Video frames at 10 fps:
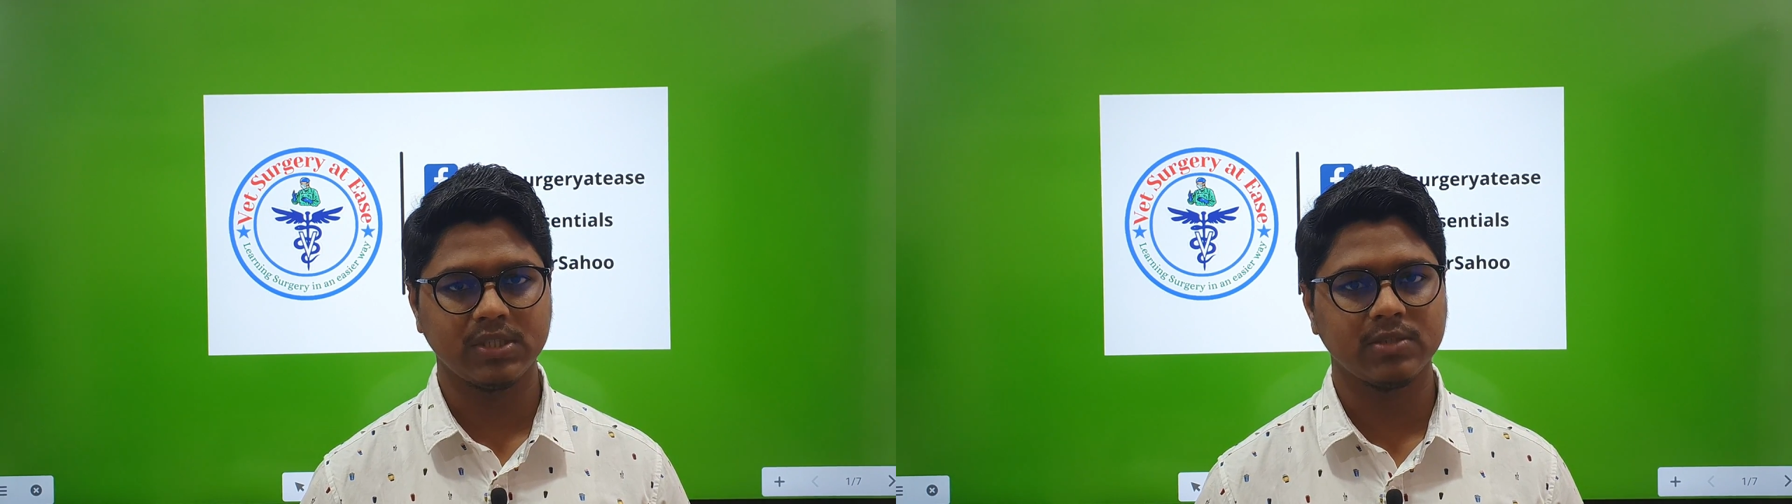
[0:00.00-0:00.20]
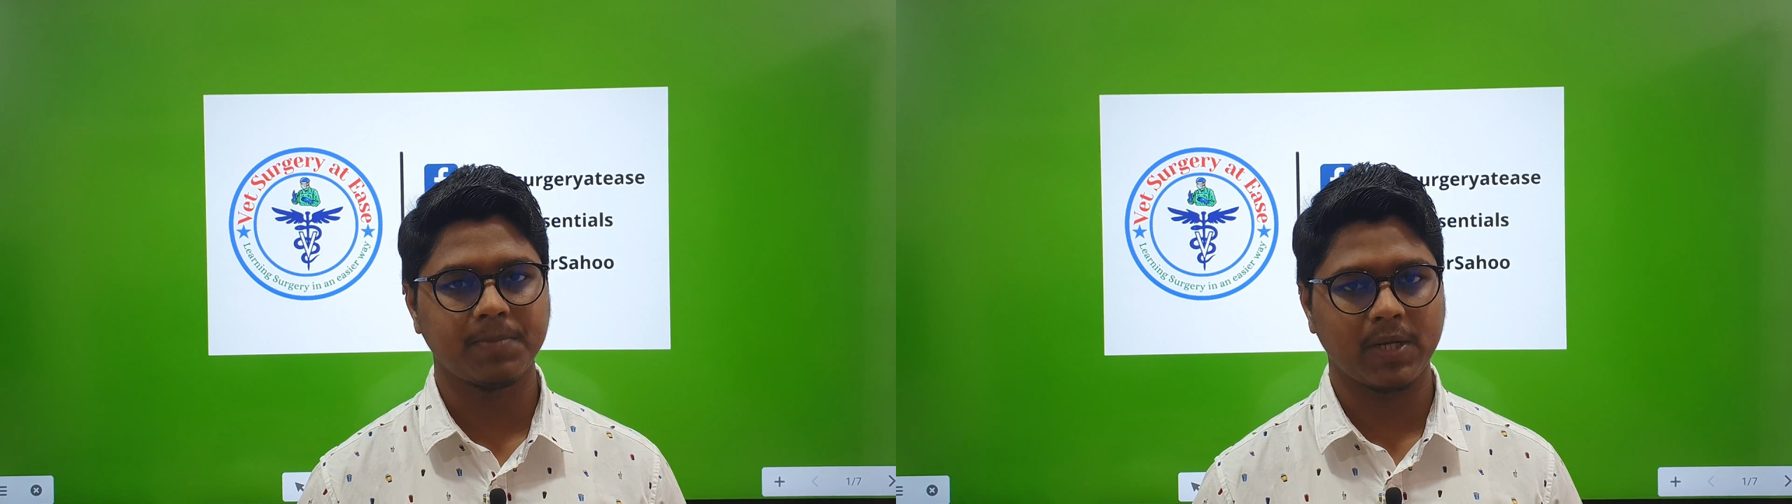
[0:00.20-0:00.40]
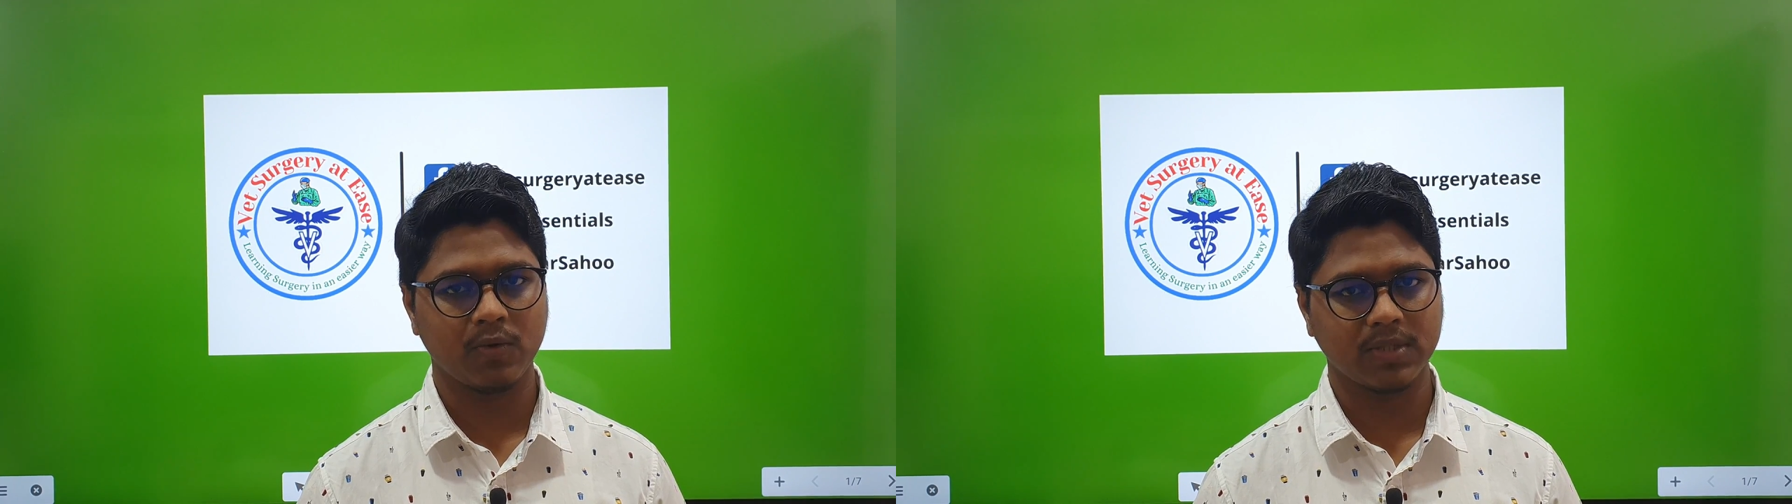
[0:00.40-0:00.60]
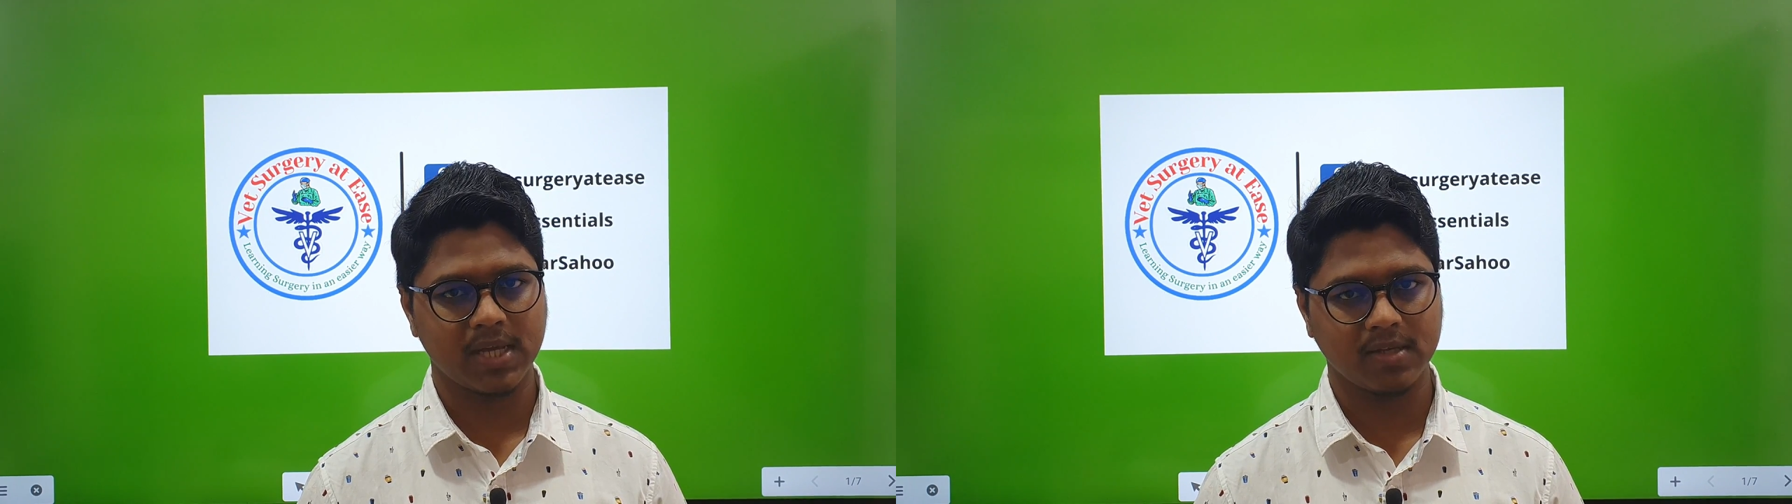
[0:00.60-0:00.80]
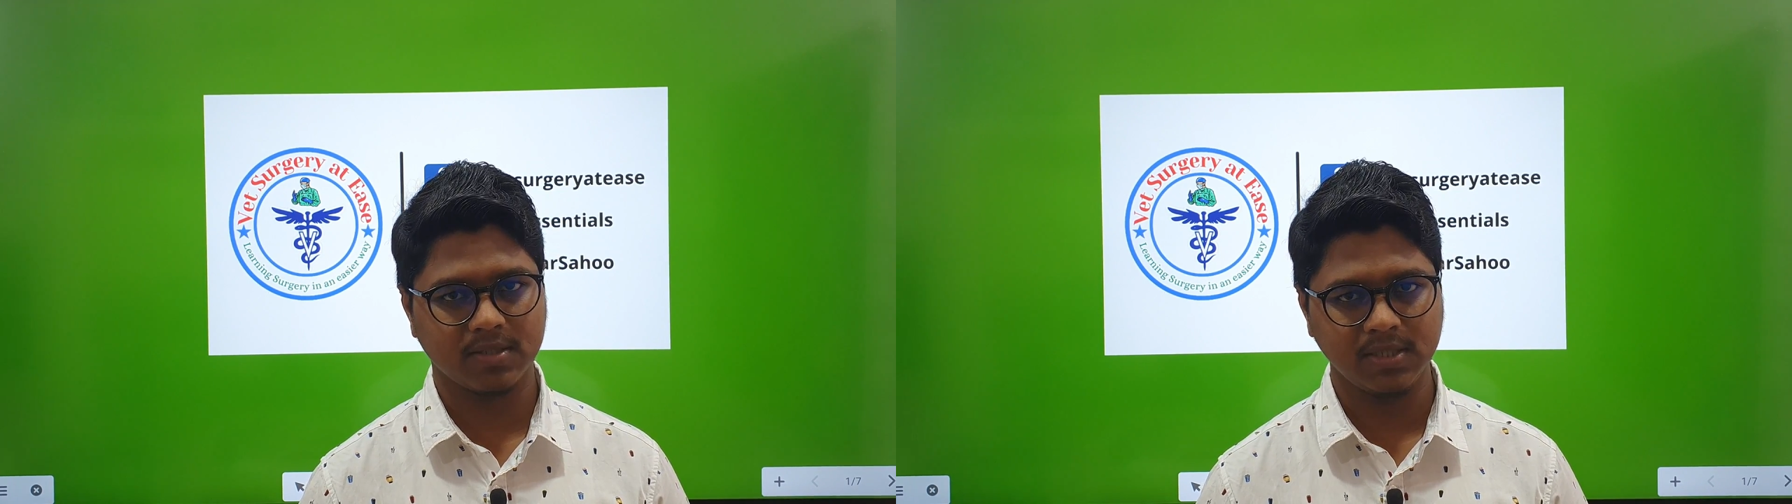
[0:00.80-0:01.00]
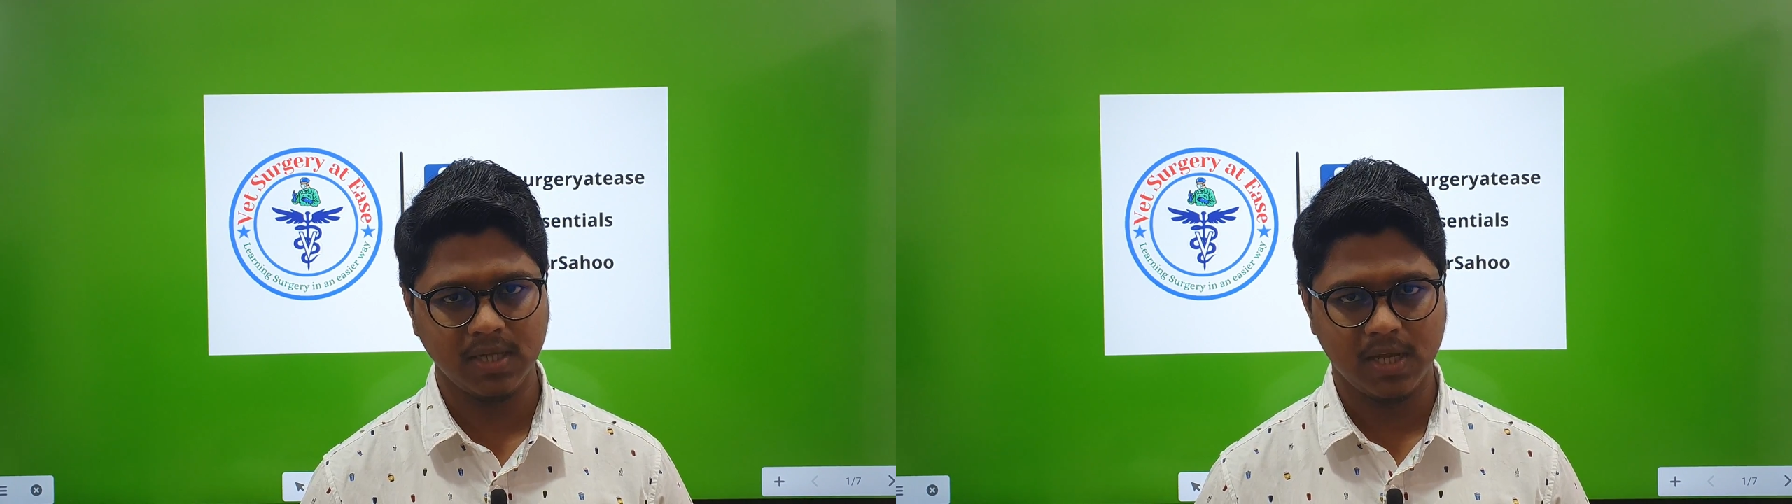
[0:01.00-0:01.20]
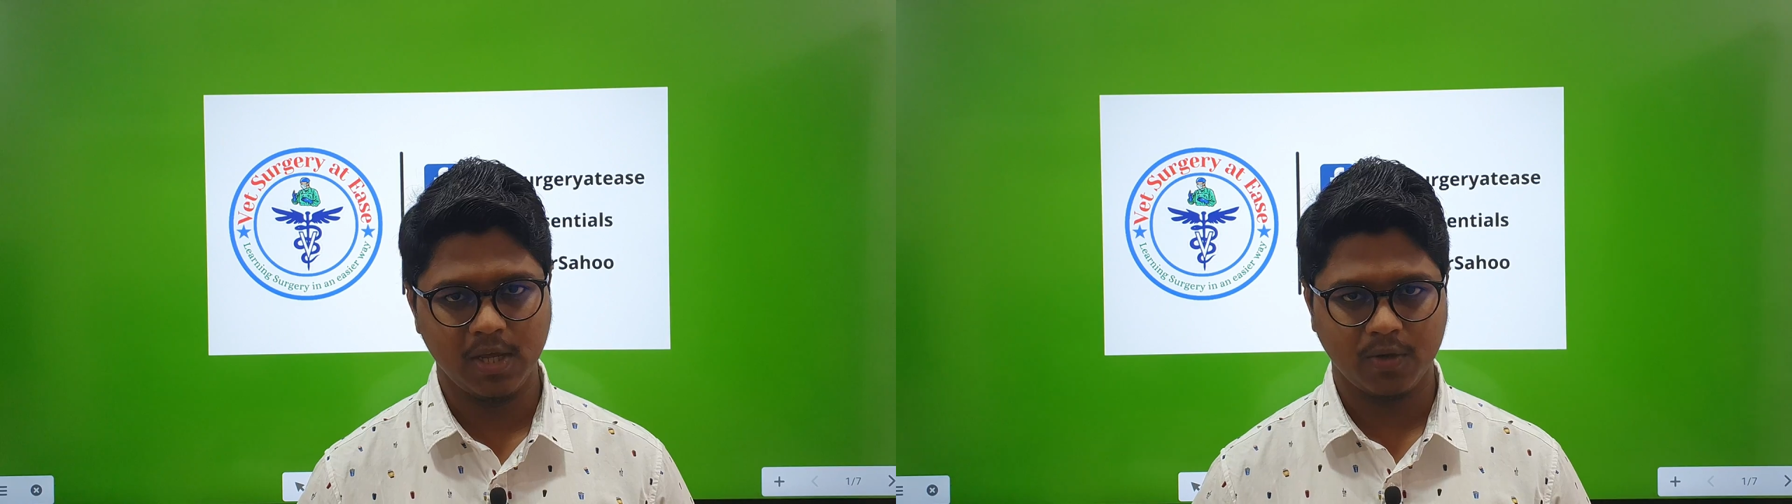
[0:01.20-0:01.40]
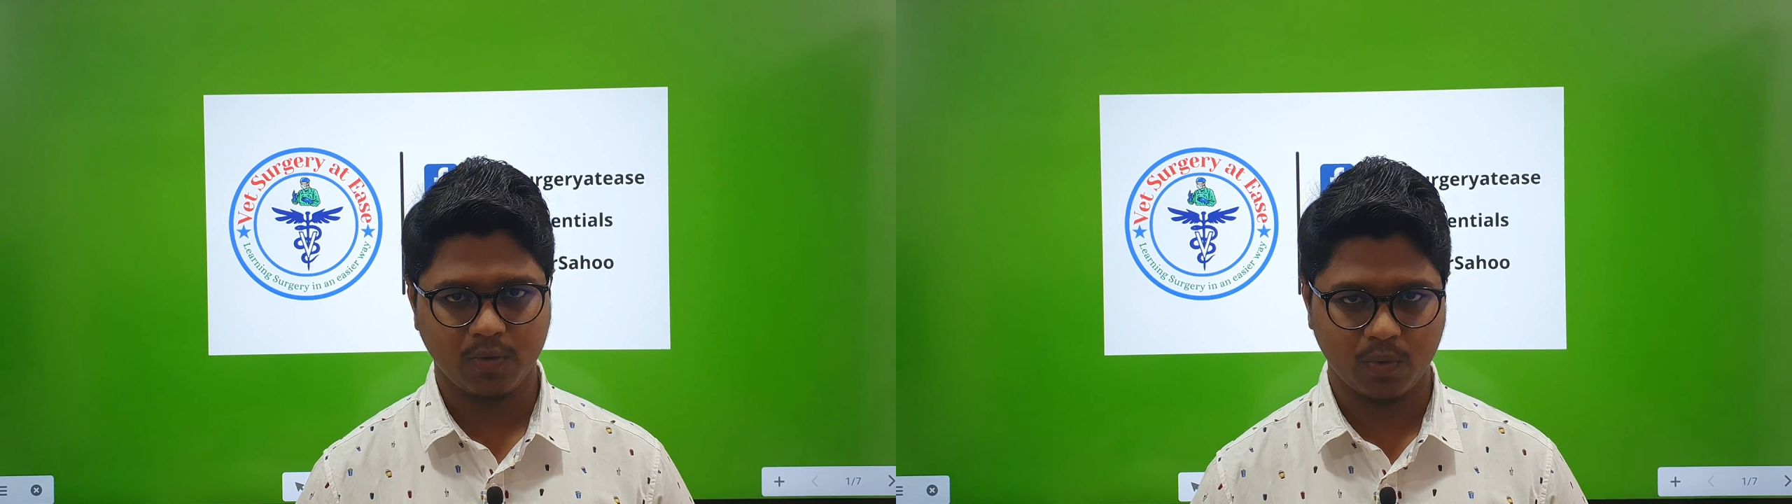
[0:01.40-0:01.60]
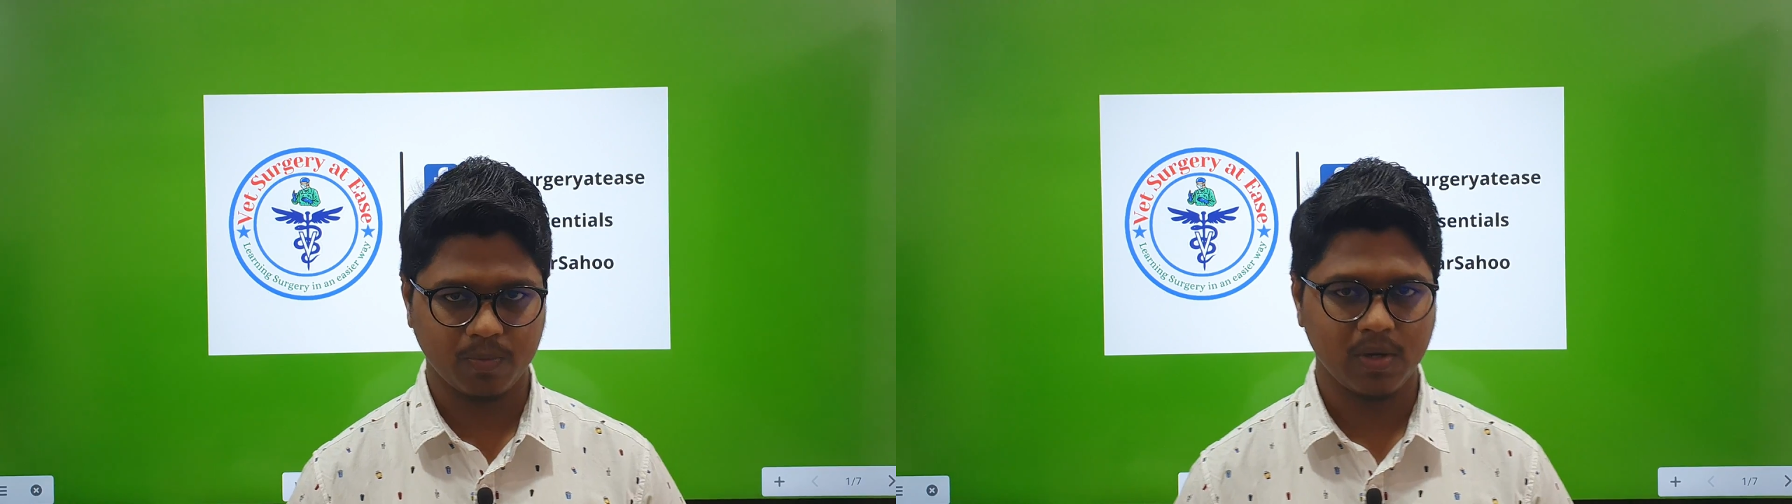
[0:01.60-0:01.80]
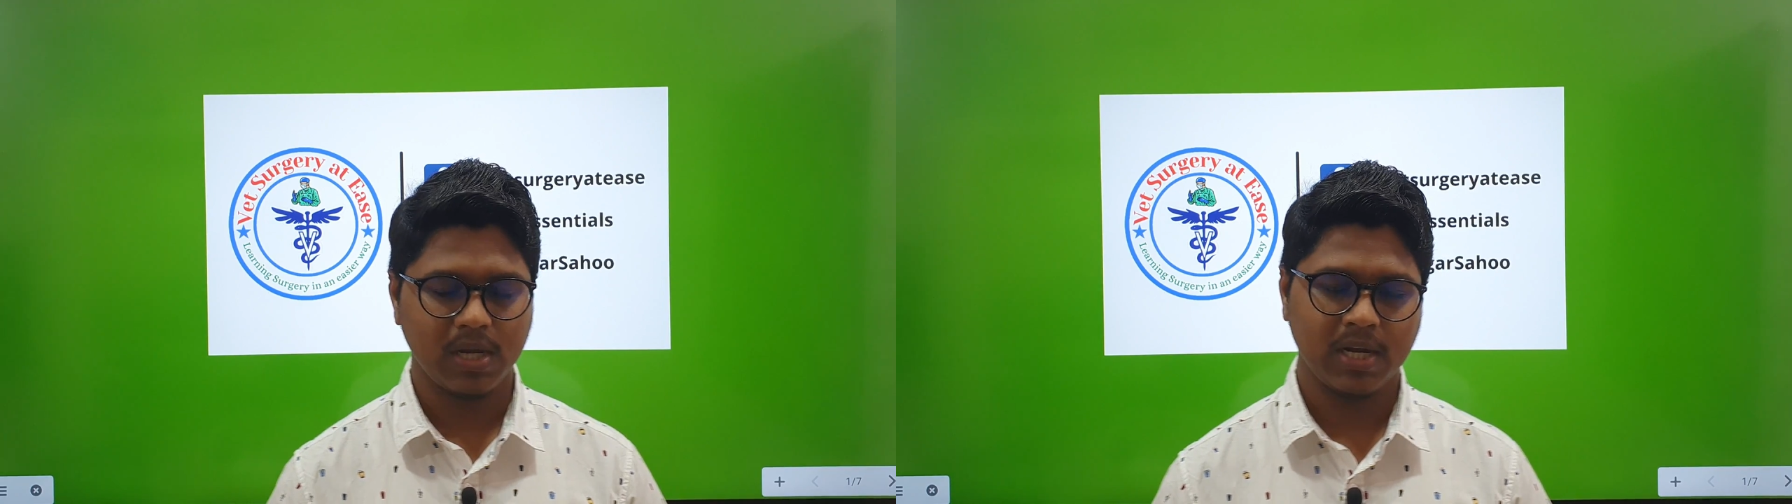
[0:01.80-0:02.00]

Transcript: which is phenothiazine group.